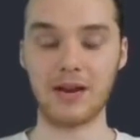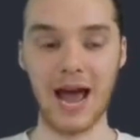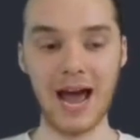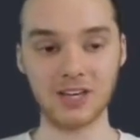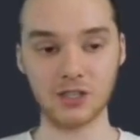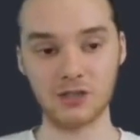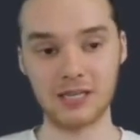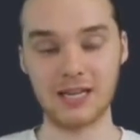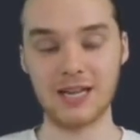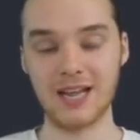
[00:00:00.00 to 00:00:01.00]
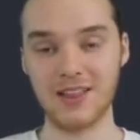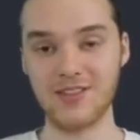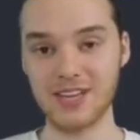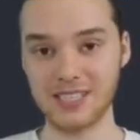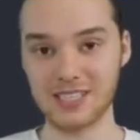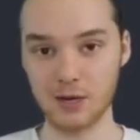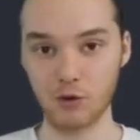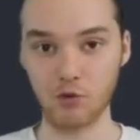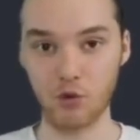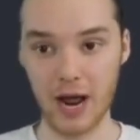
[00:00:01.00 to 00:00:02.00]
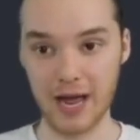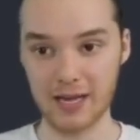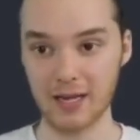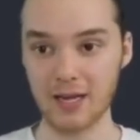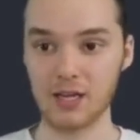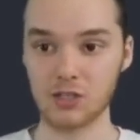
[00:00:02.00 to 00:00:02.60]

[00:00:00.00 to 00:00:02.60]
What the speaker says: And actually, this is an array.